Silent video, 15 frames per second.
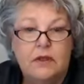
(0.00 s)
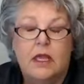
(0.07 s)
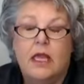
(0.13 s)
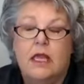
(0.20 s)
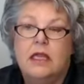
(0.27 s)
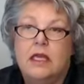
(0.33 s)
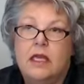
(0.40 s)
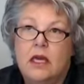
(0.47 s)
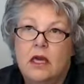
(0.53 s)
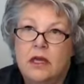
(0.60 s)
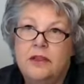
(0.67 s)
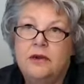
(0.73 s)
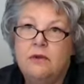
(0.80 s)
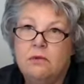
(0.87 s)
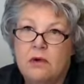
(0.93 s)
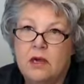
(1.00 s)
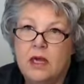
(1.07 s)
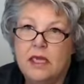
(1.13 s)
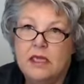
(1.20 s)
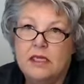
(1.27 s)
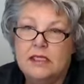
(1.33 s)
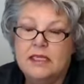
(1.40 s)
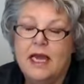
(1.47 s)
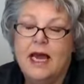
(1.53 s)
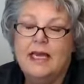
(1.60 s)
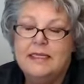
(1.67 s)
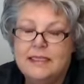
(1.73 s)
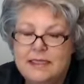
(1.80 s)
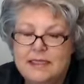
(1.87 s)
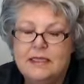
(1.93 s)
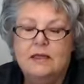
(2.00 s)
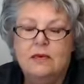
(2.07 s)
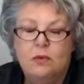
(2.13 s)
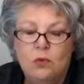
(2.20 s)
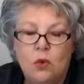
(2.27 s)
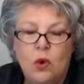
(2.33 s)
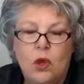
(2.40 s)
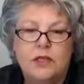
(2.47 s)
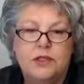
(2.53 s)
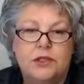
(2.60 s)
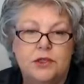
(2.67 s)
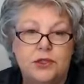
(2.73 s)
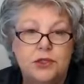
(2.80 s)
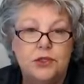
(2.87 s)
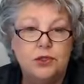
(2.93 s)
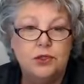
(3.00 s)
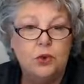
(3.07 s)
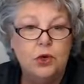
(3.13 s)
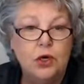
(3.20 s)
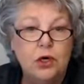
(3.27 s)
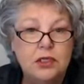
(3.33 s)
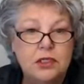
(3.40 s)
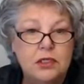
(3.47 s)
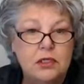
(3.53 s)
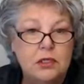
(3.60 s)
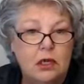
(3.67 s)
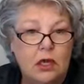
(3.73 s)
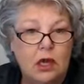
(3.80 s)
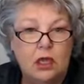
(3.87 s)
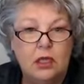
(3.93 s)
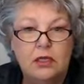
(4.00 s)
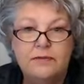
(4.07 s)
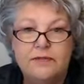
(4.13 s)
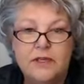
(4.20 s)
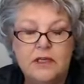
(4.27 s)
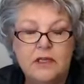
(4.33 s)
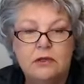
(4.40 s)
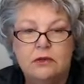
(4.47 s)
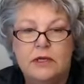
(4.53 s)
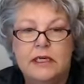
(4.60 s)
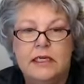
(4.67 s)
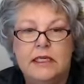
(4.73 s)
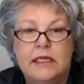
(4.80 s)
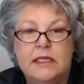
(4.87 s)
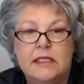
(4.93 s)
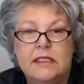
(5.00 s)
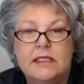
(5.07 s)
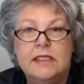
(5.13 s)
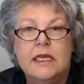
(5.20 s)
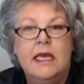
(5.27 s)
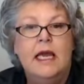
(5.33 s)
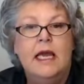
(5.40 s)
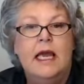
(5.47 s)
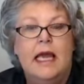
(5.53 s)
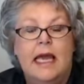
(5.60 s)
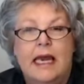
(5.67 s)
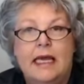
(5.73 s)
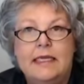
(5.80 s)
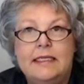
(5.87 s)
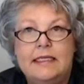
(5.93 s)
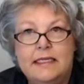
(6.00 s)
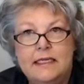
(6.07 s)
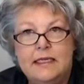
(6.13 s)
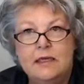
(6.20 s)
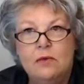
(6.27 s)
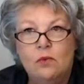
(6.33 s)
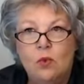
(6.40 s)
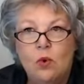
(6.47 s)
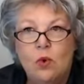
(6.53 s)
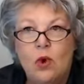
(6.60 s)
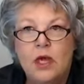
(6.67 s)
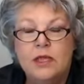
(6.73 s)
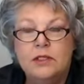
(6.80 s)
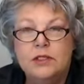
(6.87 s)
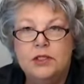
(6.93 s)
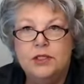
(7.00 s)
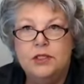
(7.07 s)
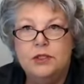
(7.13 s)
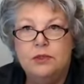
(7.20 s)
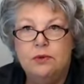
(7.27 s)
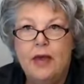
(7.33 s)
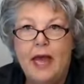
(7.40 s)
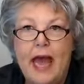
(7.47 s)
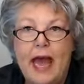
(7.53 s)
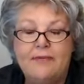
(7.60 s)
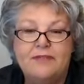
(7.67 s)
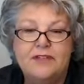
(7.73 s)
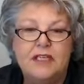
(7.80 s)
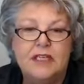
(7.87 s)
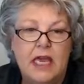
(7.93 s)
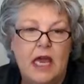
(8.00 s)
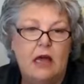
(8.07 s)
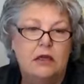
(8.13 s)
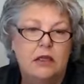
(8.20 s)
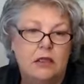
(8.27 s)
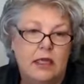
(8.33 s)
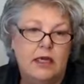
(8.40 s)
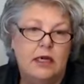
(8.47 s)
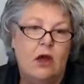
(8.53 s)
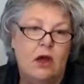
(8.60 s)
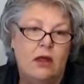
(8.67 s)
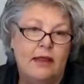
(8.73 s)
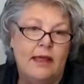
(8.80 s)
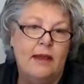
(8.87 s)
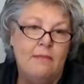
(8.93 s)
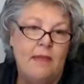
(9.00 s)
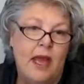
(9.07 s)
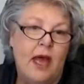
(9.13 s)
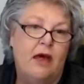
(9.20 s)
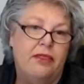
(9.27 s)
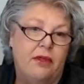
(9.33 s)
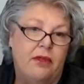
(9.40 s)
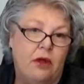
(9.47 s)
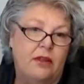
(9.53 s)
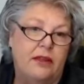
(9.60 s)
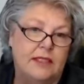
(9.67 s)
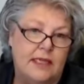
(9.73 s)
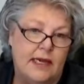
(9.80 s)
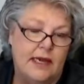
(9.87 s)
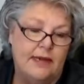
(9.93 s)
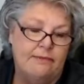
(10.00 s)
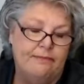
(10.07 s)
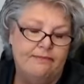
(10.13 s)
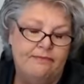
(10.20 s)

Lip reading: And the other was I didn't want to source all of the ingredients, and I didn't want to have to calculate all that math all the time.